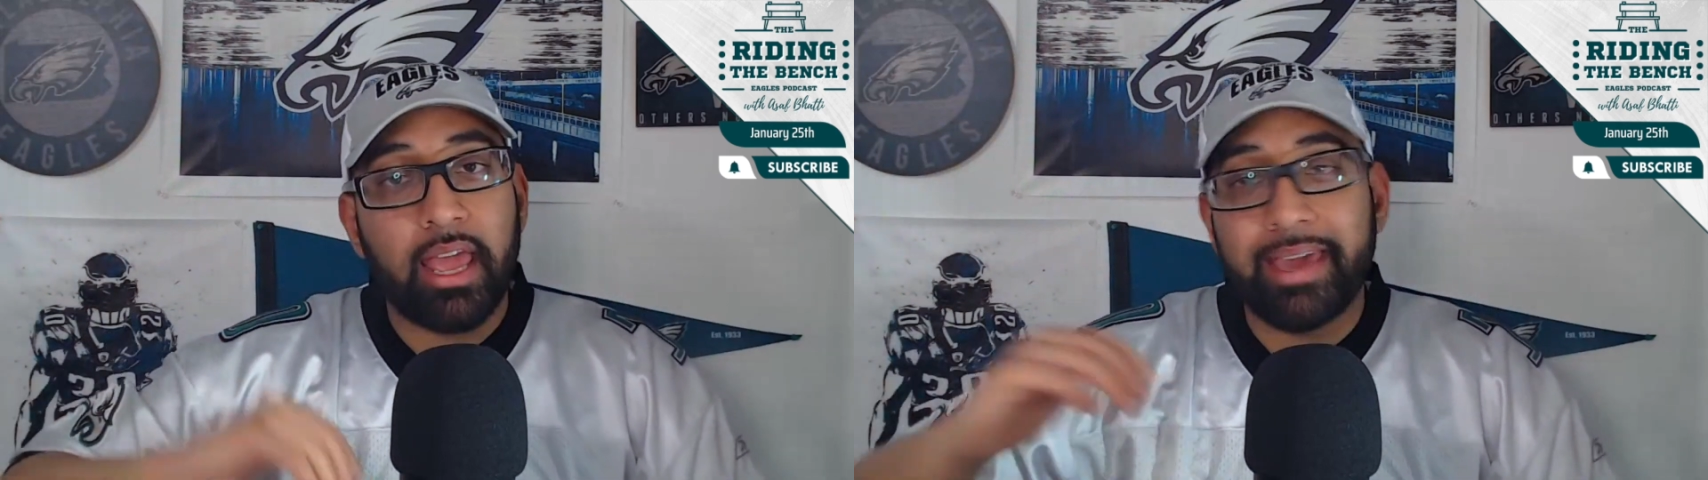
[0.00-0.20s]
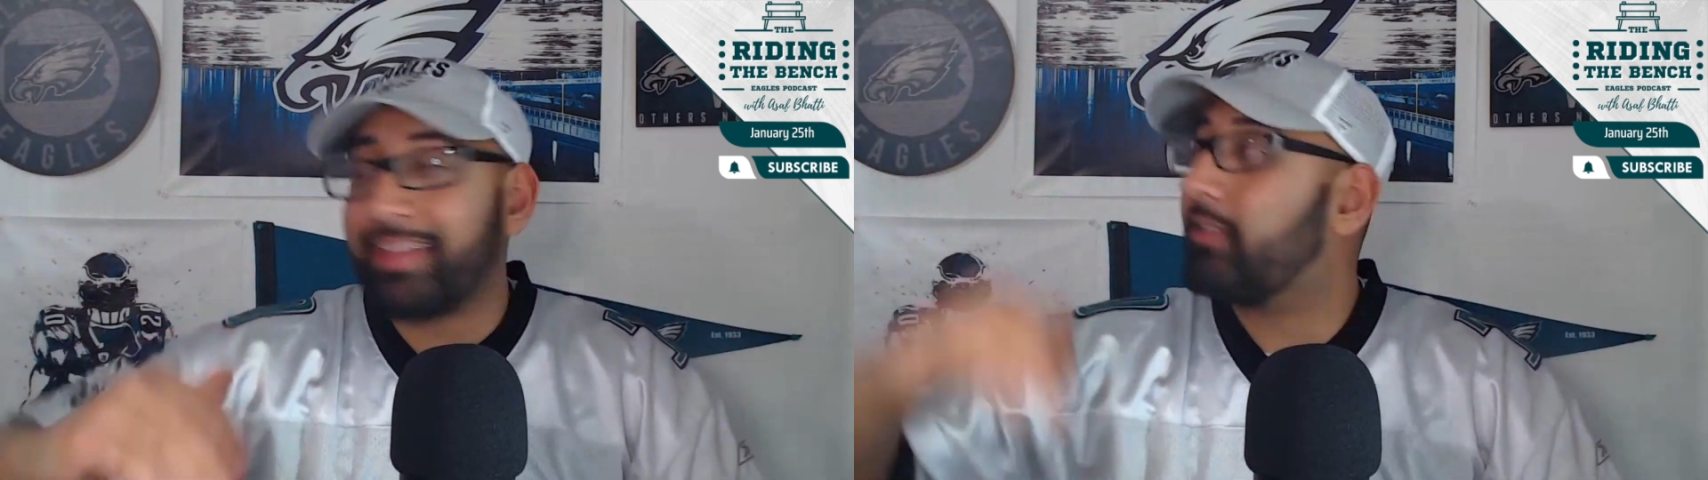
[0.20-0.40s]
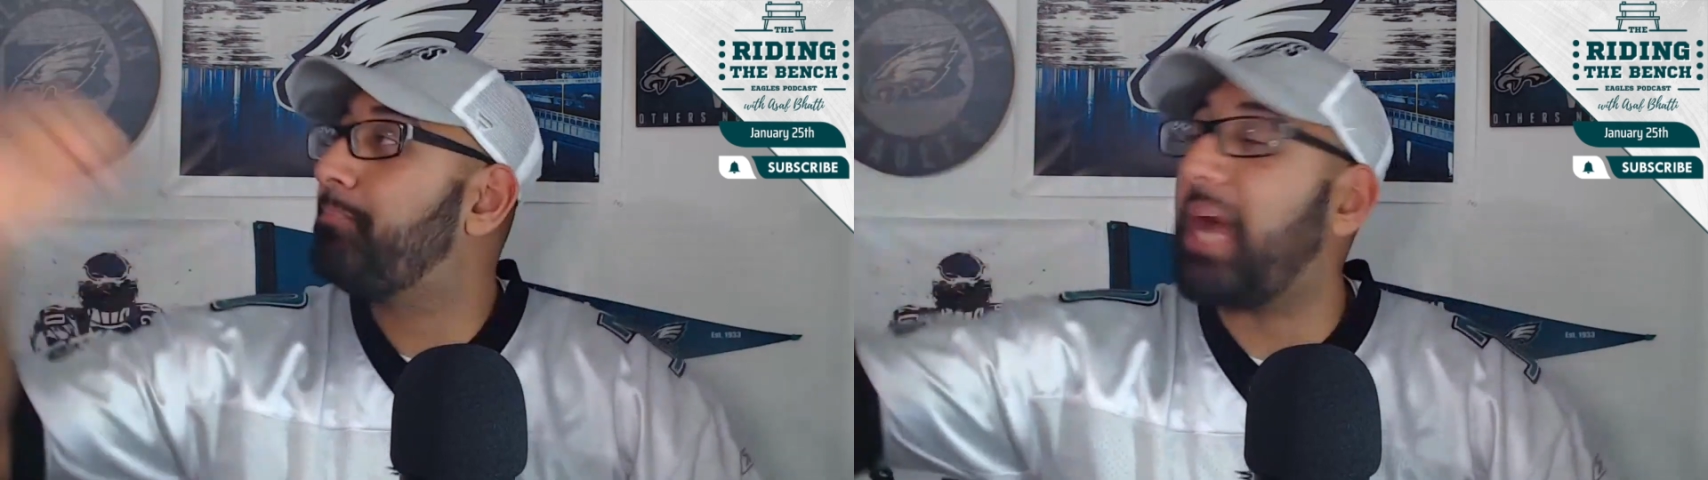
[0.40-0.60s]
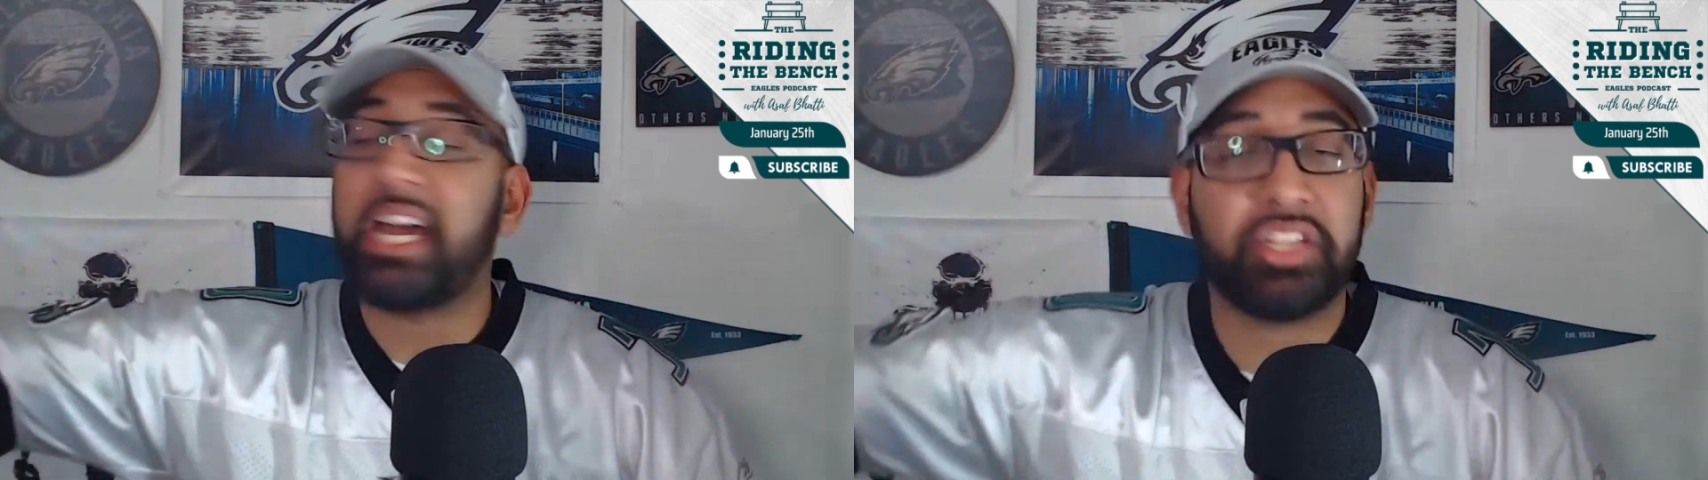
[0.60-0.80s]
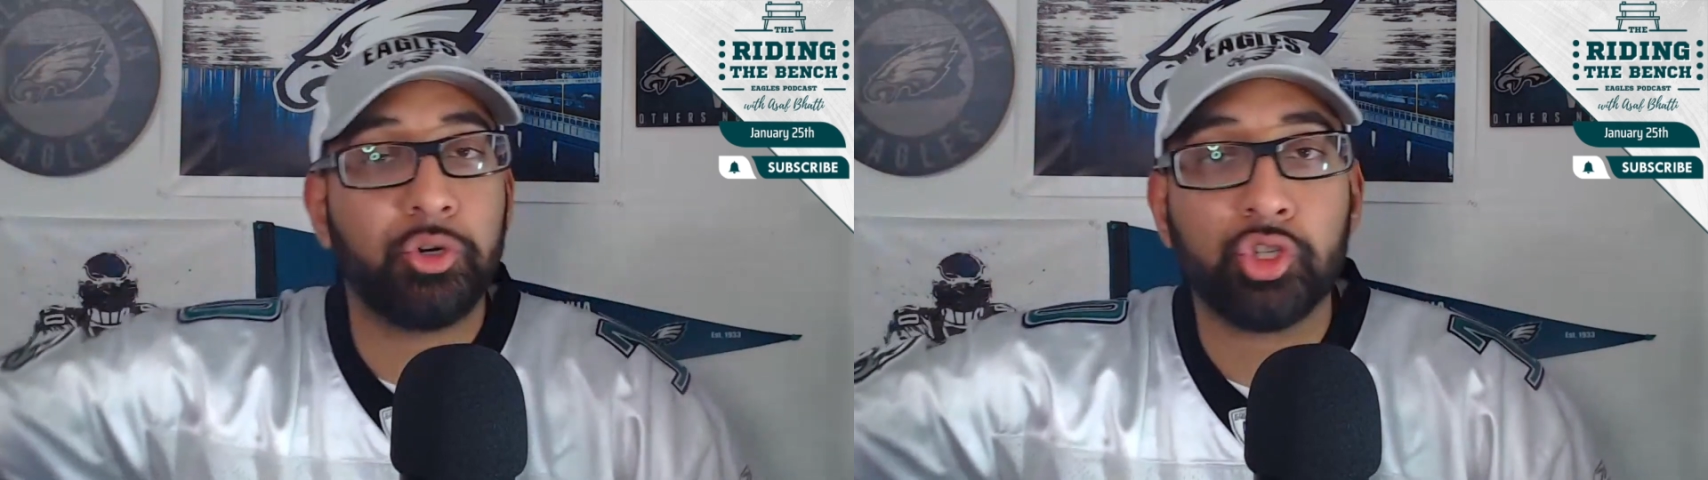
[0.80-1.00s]
and gets
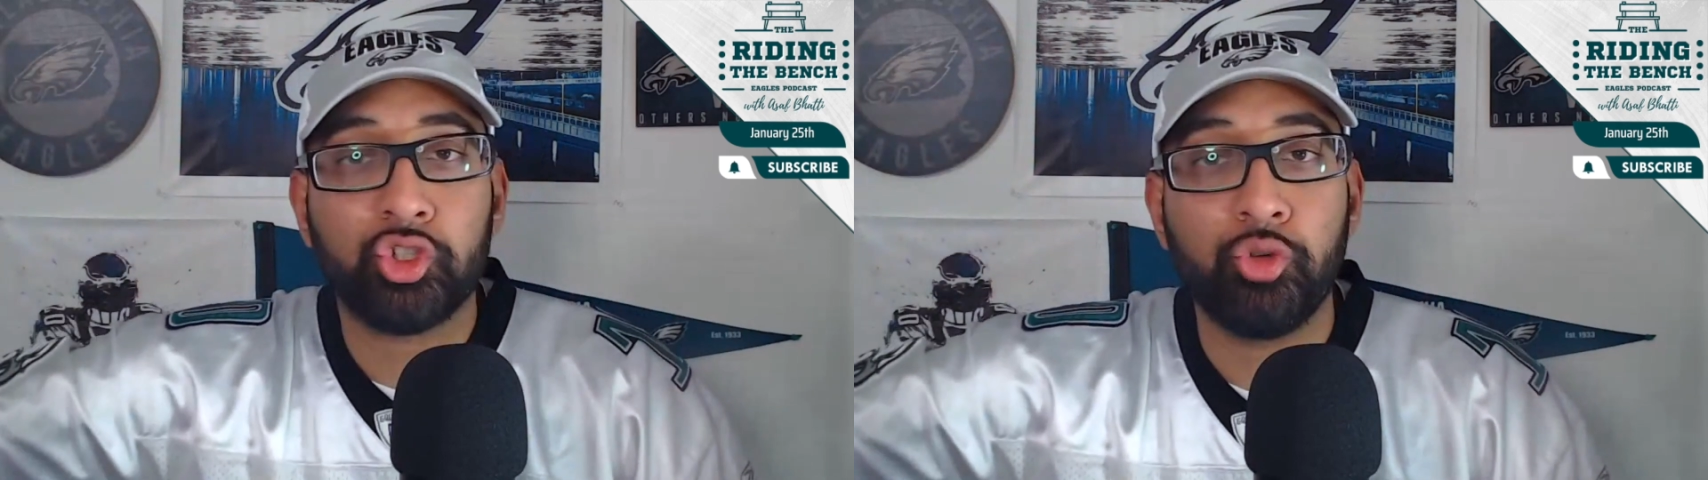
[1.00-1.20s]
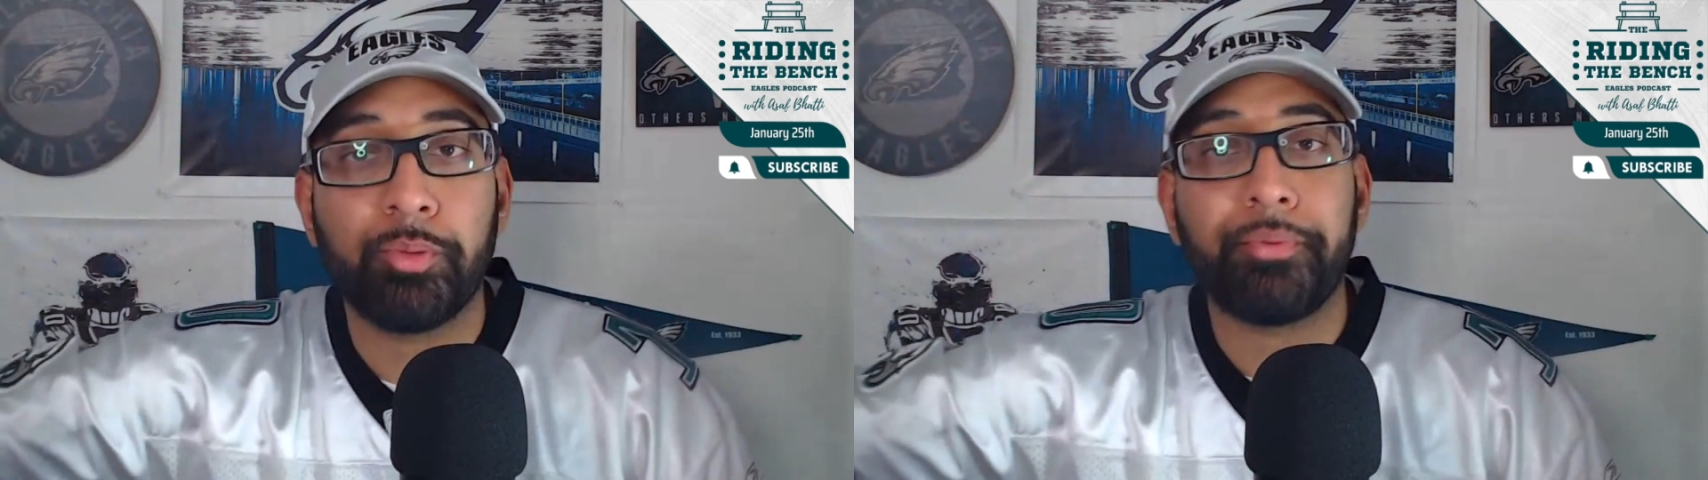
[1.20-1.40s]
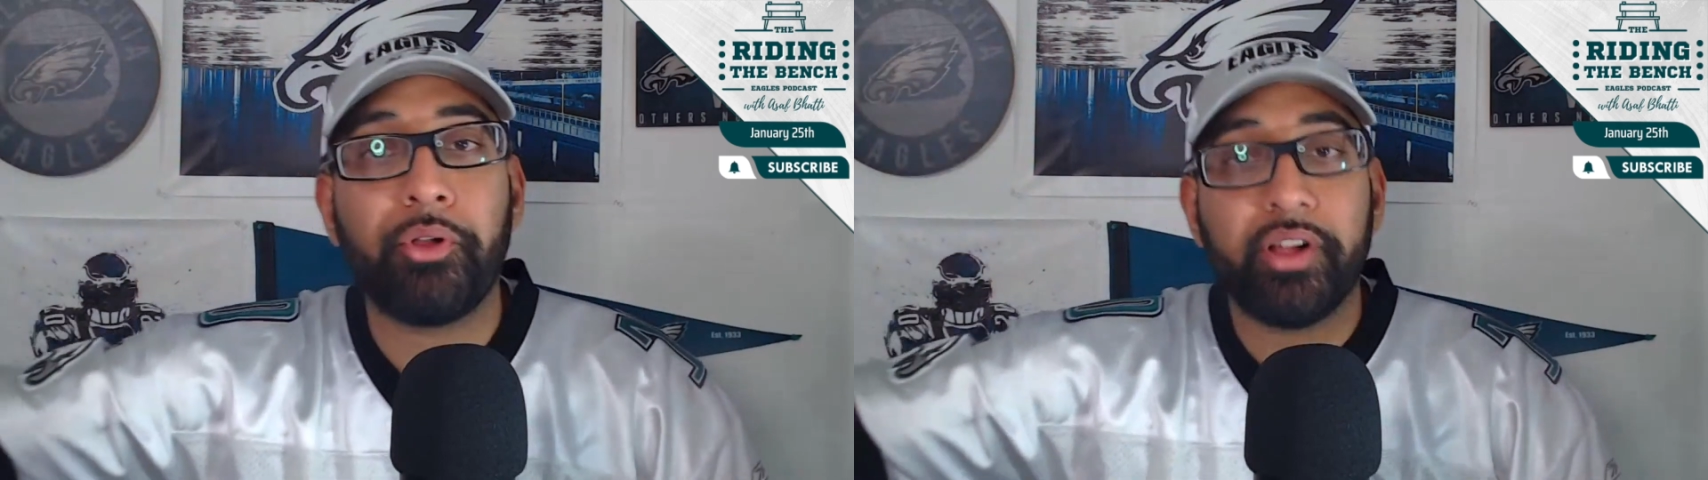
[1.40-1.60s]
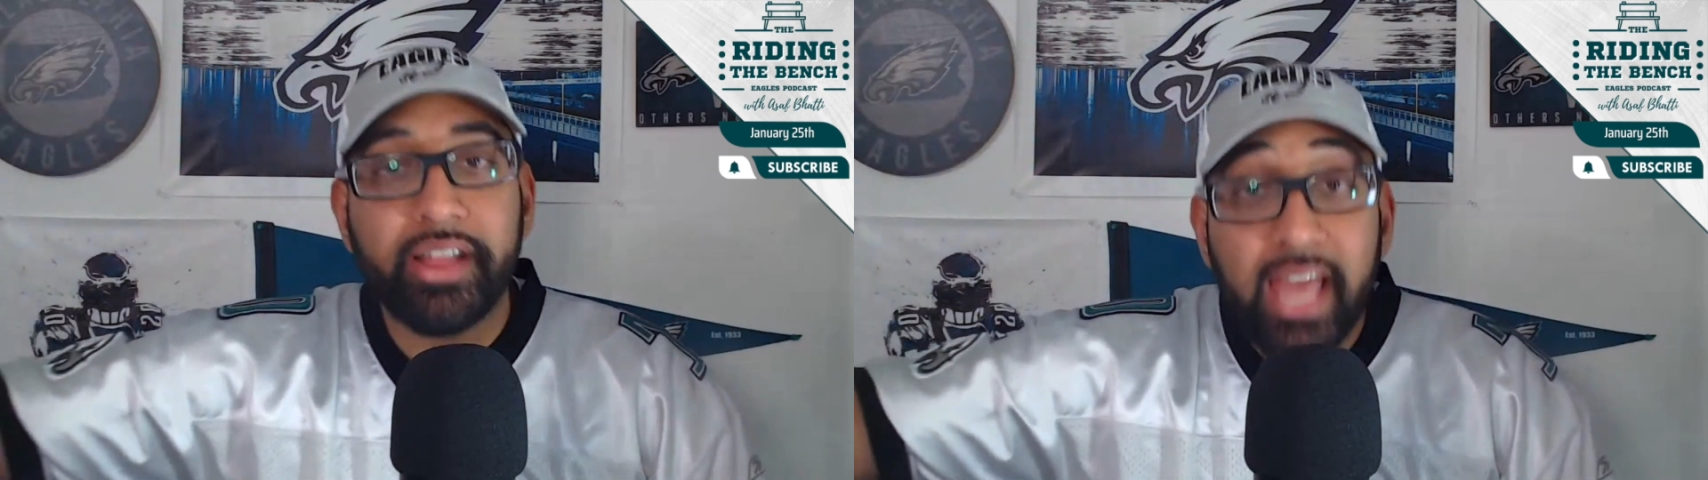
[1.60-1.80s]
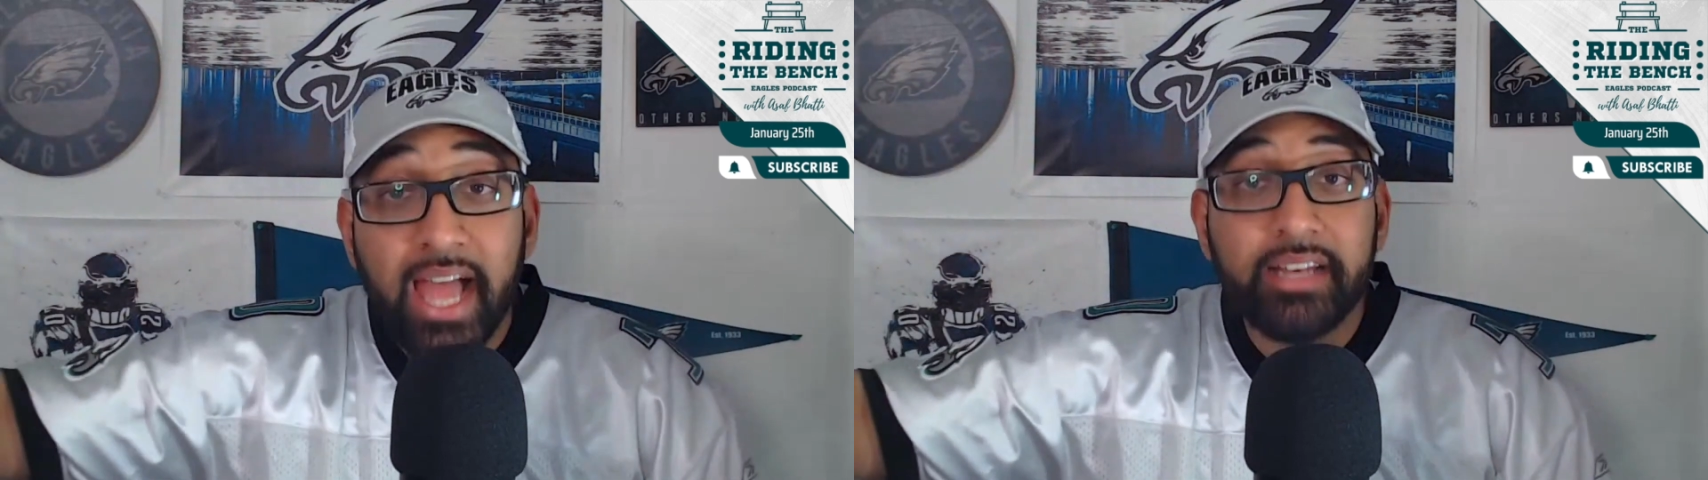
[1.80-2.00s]
back to a Super Bowl
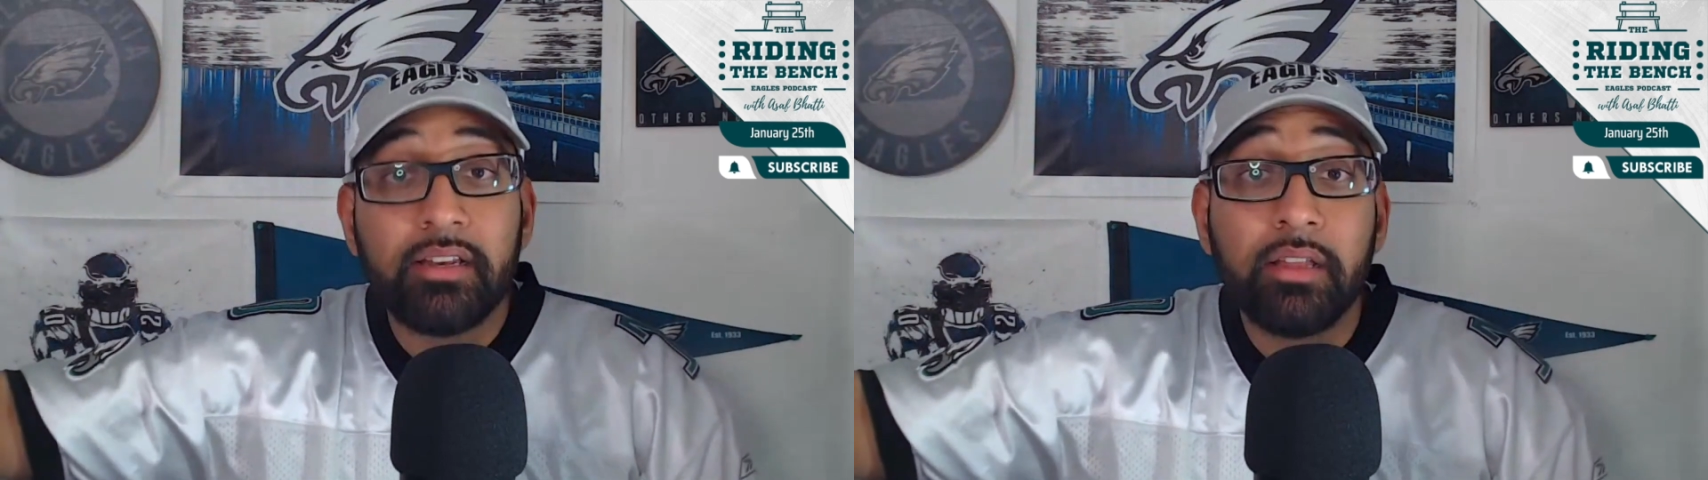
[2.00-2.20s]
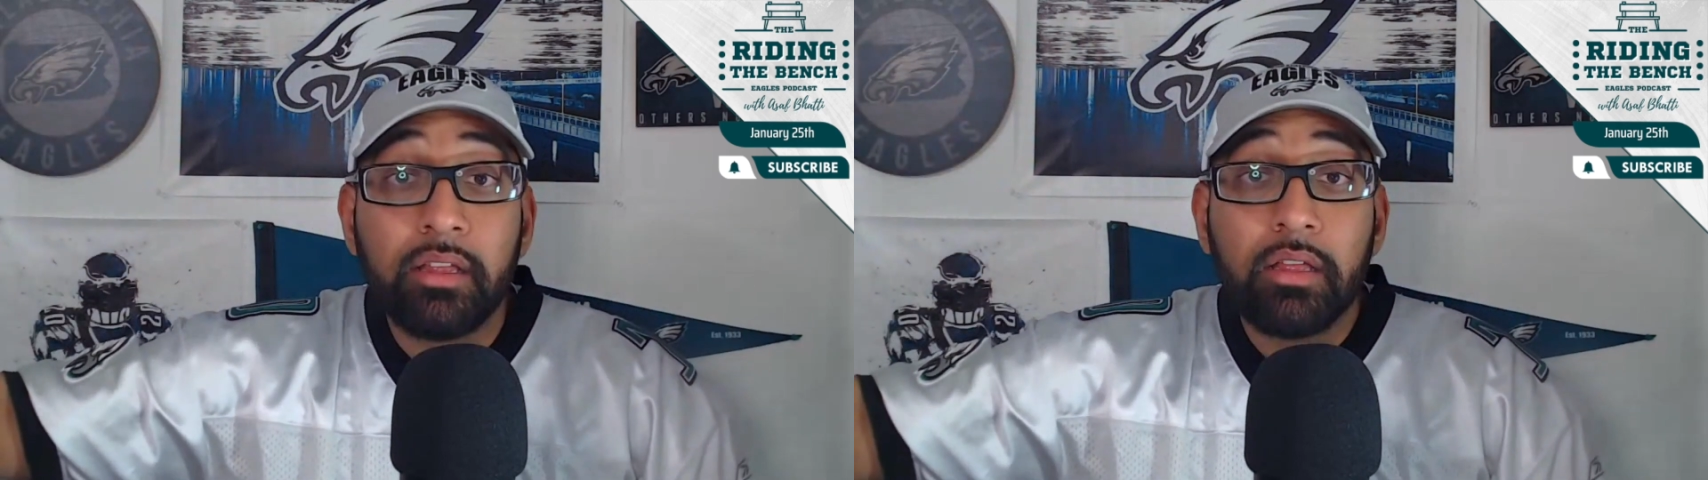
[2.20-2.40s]
again,